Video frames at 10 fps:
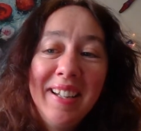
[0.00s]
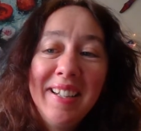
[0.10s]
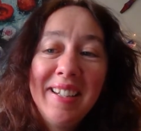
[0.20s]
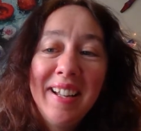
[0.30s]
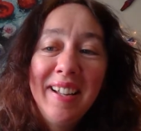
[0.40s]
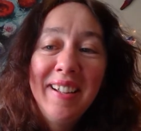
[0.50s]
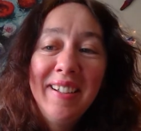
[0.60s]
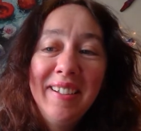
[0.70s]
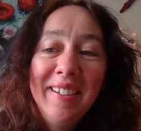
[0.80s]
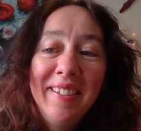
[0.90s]

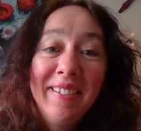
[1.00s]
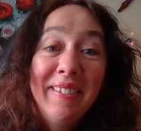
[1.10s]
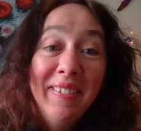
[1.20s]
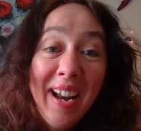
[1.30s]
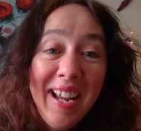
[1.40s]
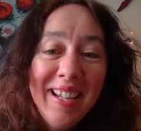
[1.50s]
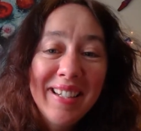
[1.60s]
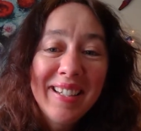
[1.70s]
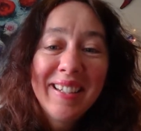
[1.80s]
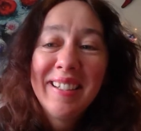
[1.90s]
So
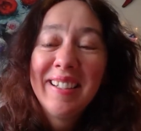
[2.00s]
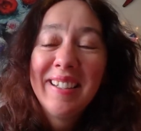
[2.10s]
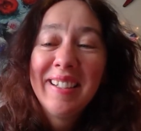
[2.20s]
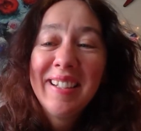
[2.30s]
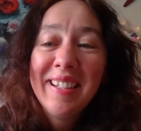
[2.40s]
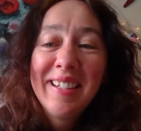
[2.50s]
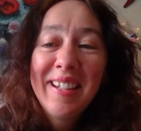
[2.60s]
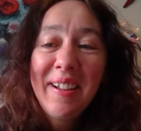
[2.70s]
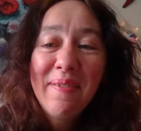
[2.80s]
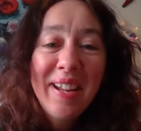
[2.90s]
great.
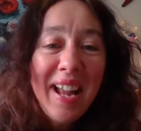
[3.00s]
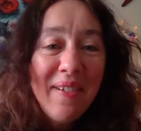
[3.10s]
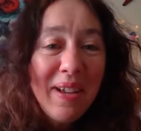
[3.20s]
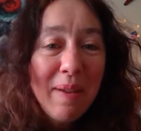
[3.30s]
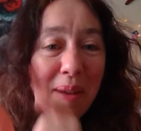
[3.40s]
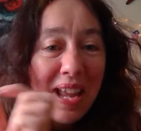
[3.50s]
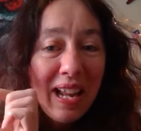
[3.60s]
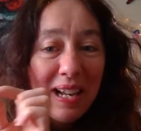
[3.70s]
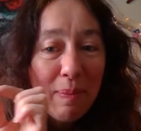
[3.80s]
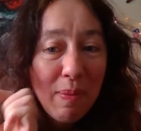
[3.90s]
So we're now going to make a
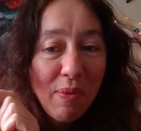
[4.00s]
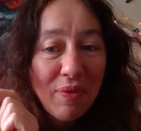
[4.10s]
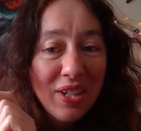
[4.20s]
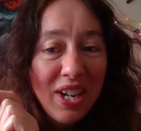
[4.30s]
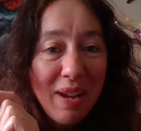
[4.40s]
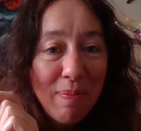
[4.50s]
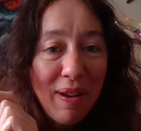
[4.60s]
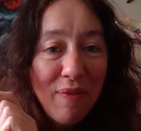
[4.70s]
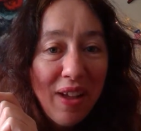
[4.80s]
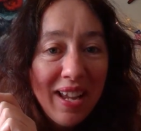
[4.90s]
little bit more of a shapely
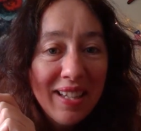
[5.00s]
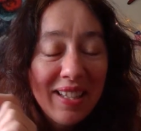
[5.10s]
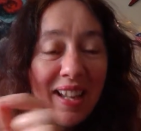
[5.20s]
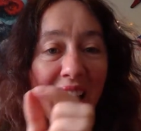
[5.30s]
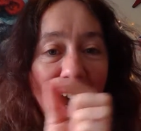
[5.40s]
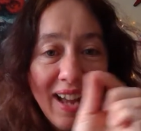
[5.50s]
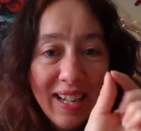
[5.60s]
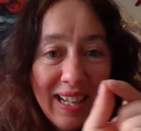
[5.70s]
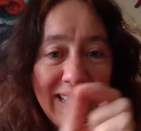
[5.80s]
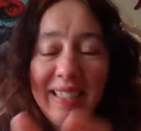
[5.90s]
face,
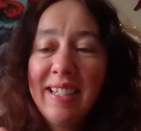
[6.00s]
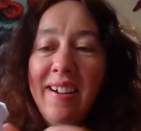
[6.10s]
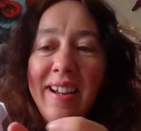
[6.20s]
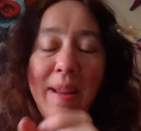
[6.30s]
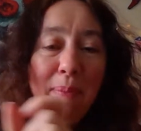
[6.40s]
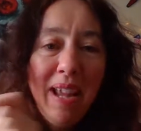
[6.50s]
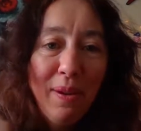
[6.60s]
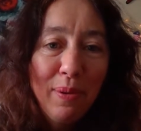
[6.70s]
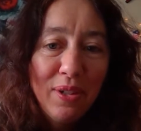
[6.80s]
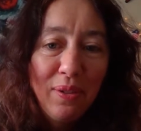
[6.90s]
a little tiny
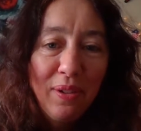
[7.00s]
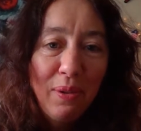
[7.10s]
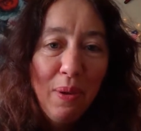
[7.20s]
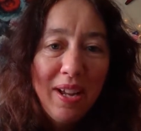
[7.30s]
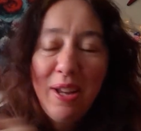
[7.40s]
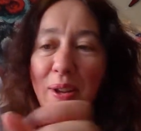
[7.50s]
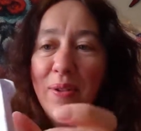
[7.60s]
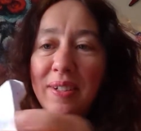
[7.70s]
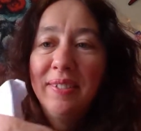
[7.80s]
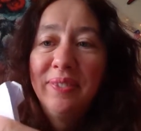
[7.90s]
beak, which will look quite
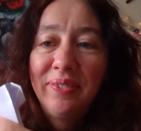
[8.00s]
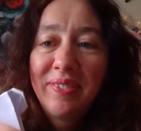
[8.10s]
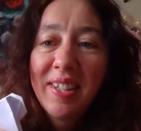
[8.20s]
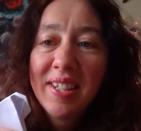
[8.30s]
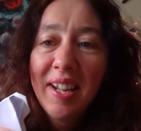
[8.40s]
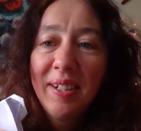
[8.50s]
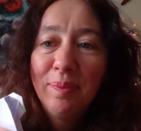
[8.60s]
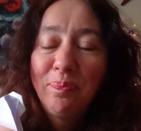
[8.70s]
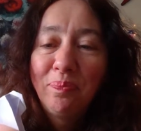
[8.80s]
cute. So